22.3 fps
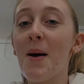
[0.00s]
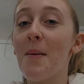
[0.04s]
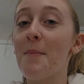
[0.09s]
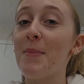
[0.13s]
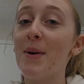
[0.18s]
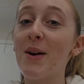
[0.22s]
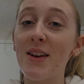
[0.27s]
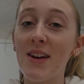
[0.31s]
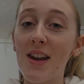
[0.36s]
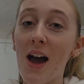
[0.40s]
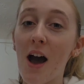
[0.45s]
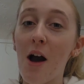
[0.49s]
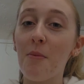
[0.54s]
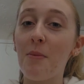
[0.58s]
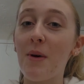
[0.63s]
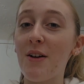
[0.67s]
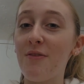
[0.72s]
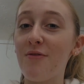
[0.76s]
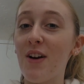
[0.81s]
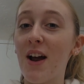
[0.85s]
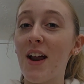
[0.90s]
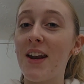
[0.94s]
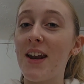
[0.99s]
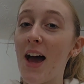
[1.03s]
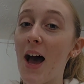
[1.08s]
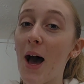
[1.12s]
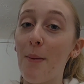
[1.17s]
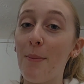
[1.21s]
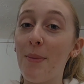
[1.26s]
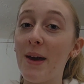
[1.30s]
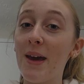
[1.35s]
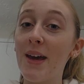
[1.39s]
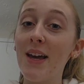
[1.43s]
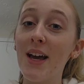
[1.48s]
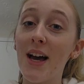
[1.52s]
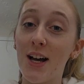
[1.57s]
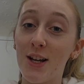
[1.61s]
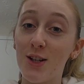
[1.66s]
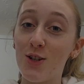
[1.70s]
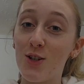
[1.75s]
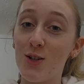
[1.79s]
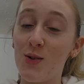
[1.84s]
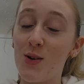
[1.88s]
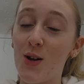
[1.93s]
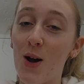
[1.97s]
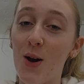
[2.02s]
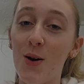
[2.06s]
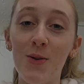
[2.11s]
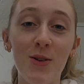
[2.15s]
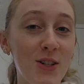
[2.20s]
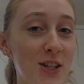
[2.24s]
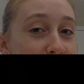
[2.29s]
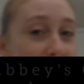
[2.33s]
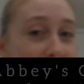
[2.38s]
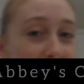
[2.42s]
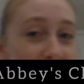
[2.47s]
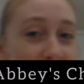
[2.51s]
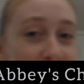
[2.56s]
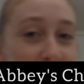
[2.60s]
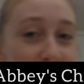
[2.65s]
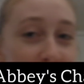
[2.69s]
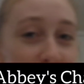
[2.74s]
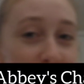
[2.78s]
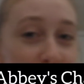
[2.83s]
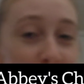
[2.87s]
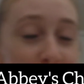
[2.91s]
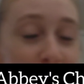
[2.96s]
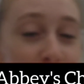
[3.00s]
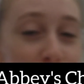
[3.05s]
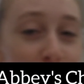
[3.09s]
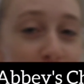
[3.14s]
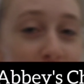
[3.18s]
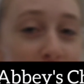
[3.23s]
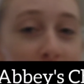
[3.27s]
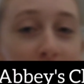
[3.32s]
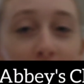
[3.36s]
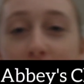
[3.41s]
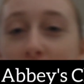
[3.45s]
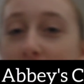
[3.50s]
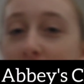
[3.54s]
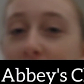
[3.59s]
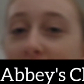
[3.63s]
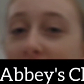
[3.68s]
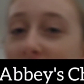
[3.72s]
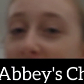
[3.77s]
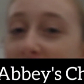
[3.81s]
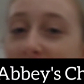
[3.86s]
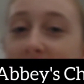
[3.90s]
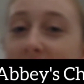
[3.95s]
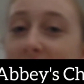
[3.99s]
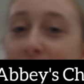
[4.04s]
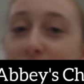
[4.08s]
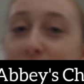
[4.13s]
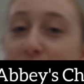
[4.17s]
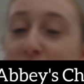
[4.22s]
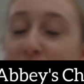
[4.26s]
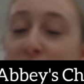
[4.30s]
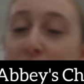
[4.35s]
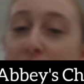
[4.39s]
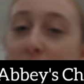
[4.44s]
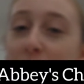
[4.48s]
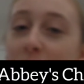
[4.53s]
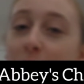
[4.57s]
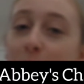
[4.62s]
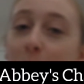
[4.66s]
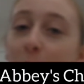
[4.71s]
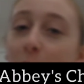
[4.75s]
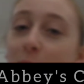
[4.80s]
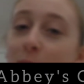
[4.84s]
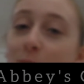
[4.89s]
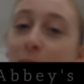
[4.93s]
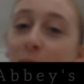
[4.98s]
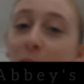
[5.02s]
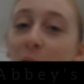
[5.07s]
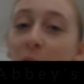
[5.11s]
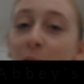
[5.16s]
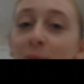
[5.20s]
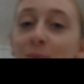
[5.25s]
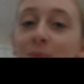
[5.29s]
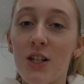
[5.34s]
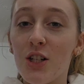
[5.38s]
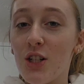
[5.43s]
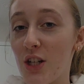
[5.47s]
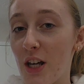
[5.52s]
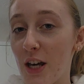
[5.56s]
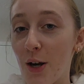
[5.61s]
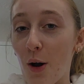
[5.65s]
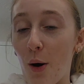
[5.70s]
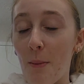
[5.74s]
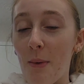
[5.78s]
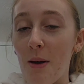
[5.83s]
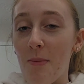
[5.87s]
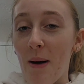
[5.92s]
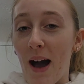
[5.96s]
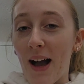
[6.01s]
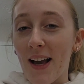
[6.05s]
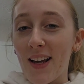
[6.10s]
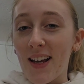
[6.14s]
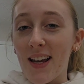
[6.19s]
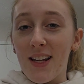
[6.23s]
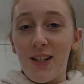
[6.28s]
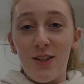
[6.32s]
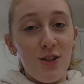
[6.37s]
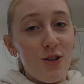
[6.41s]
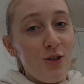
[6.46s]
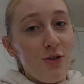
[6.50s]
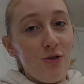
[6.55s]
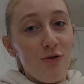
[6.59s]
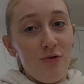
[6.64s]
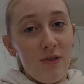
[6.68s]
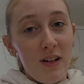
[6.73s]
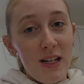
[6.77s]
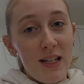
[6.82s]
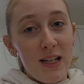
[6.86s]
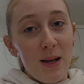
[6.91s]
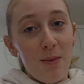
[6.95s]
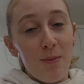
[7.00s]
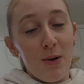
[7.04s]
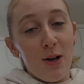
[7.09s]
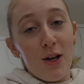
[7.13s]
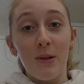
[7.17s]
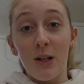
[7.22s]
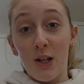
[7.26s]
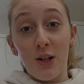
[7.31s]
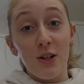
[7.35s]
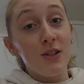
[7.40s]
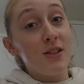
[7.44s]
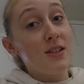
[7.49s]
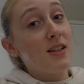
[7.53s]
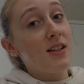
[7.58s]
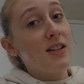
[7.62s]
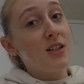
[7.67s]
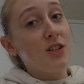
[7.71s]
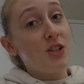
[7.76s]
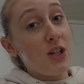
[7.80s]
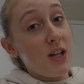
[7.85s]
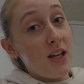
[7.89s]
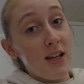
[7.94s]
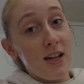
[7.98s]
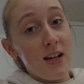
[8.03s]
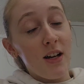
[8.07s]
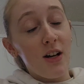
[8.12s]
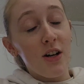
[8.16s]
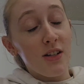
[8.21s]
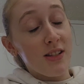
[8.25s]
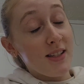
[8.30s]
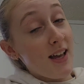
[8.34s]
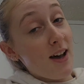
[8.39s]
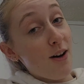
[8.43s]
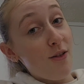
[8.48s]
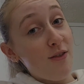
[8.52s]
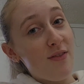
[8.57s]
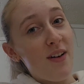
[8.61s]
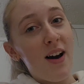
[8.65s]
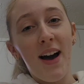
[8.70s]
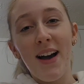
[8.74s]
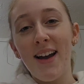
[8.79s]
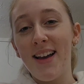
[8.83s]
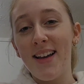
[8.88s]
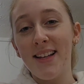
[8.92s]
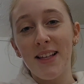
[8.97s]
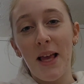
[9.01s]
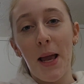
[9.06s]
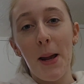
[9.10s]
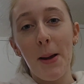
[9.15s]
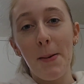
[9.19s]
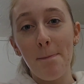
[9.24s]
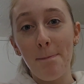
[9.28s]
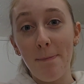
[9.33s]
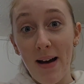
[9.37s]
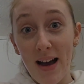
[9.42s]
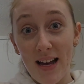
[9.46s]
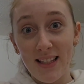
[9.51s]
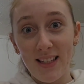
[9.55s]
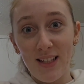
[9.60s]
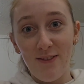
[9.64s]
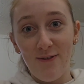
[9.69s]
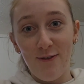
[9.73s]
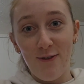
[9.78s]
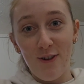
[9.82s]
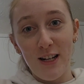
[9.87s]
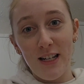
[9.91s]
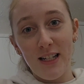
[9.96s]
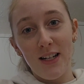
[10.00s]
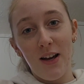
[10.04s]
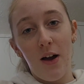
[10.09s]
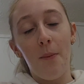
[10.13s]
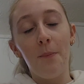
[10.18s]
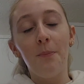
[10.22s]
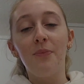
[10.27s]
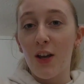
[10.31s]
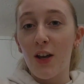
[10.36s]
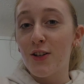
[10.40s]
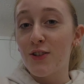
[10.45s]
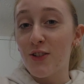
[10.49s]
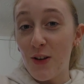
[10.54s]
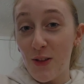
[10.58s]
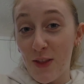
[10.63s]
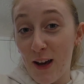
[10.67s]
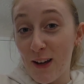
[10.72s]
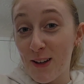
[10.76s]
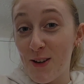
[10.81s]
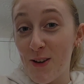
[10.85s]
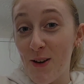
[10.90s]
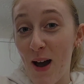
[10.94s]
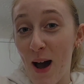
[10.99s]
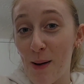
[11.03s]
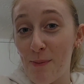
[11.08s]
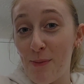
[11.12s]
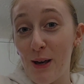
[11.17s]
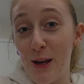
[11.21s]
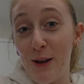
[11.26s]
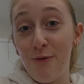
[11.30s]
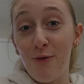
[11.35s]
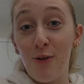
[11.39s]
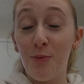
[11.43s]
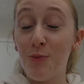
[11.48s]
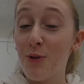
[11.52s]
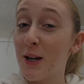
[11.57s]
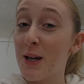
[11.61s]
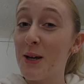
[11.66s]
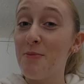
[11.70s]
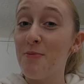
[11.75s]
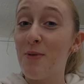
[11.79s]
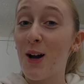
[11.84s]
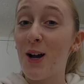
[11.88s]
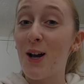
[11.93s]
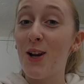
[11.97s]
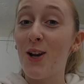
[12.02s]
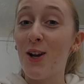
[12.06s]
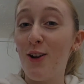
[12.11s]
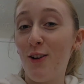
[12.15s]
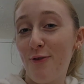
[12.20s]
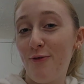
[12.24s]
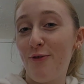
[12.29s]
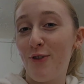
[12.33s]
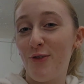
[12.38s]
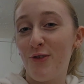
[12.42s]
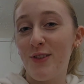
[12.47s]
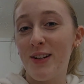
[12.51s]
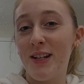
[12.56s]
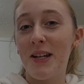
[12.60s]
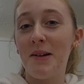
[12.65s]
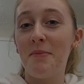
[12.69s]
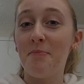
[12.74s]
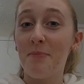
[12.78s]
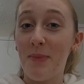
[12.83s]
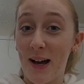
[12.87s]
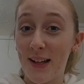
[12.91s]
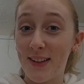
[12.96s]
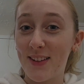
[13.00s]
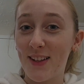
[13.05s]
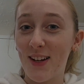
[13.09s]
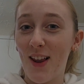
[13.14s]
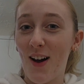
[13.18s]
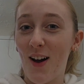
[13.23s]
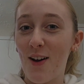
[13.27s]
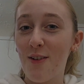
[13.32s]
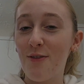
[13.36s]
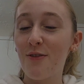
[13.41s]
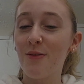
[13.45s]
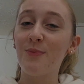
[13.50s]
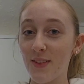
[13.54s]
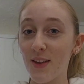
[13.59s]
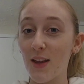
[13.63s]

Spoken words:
But now my friend Abbey, as you know, she has her own YouTube channel. I'll link it in the description box below. She got me back into reading because she herself is a massive reader. So thank you, Abbey, for bringing my love for reading back to life.